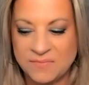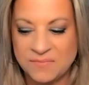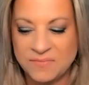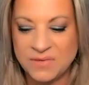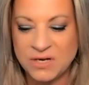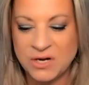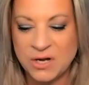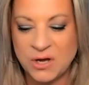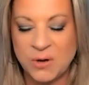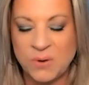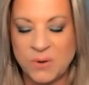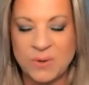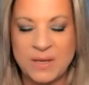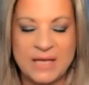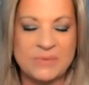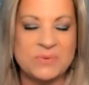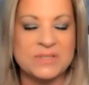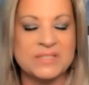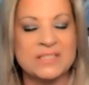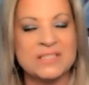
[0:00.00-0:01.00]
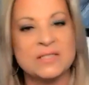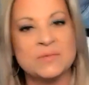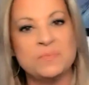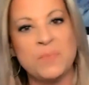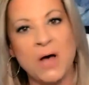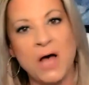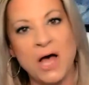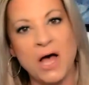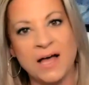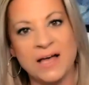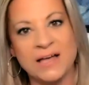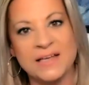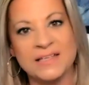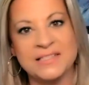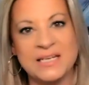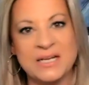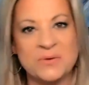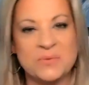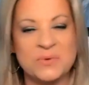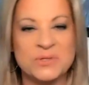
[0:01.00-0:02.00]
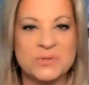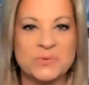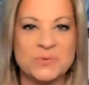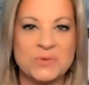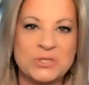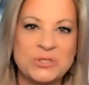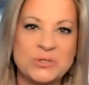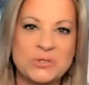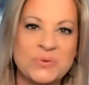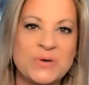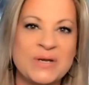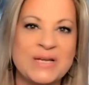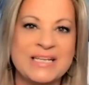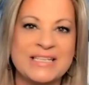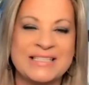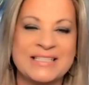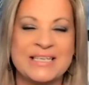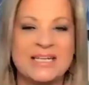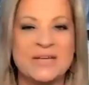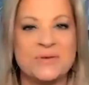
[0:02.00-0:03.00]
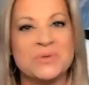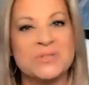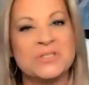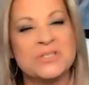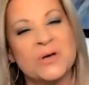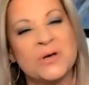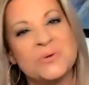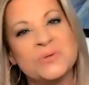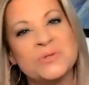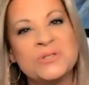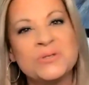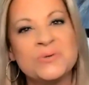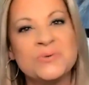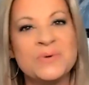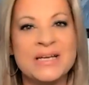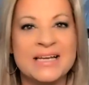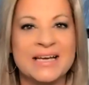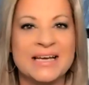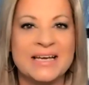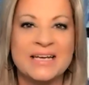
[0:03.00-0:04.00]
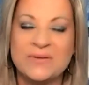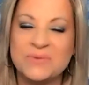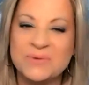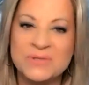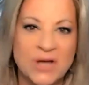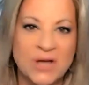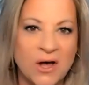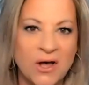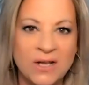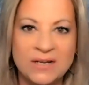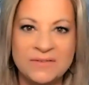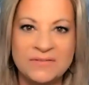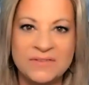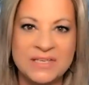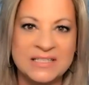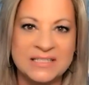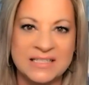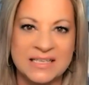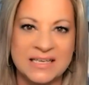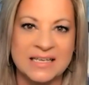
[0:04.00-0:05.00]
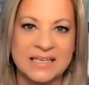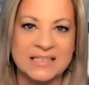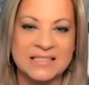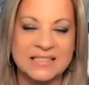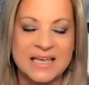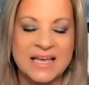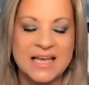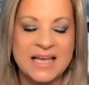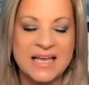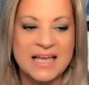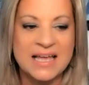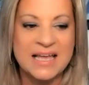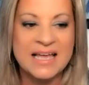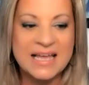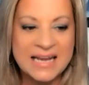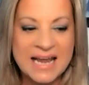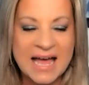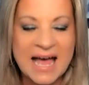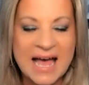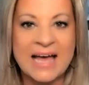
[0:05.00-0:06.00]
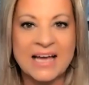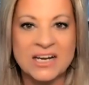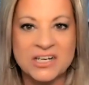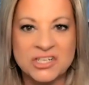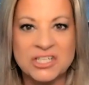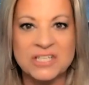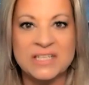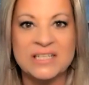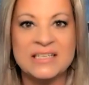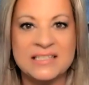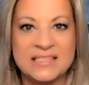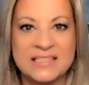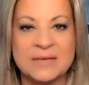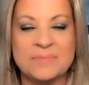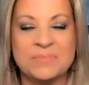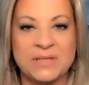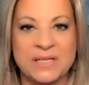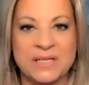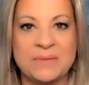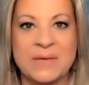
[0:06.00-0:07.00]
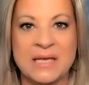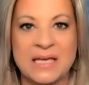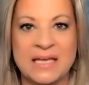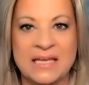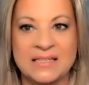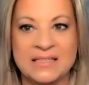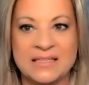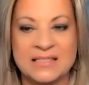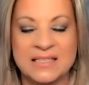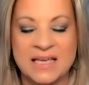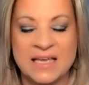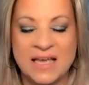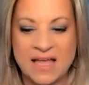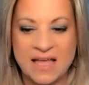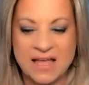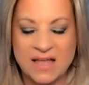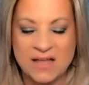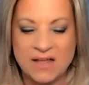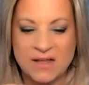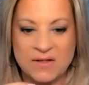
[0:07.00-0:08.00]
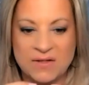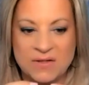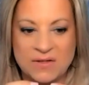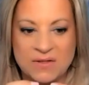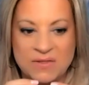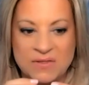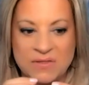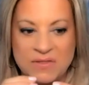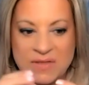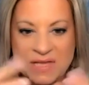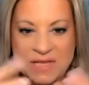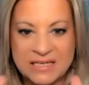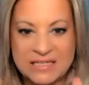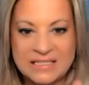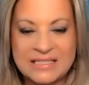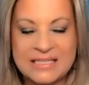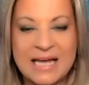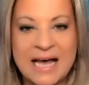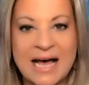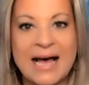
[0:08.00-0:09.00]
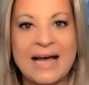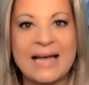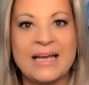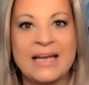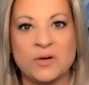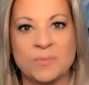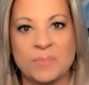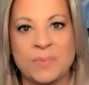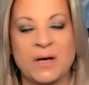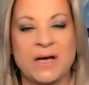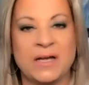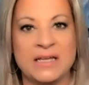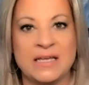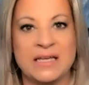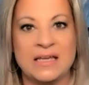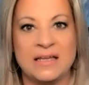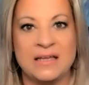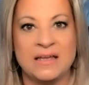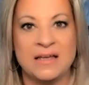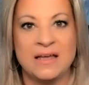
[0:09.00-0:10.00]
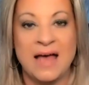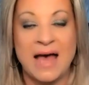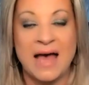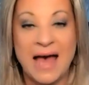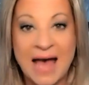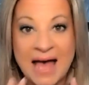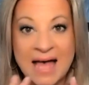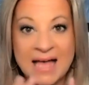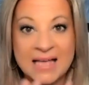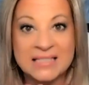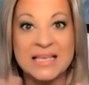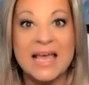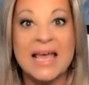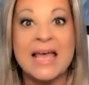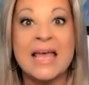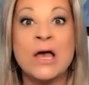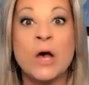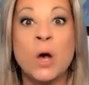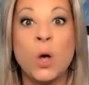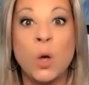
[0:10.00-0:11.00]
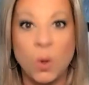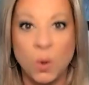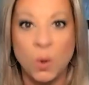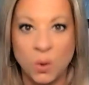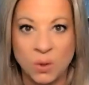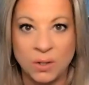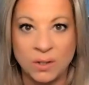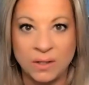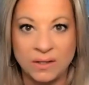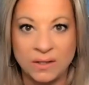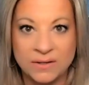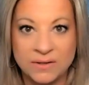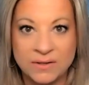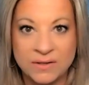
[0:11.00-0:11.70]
you know, it was spas and it was retreats and it was Costa Rica and it was all of these things. It actually simply means the entire body as a whole.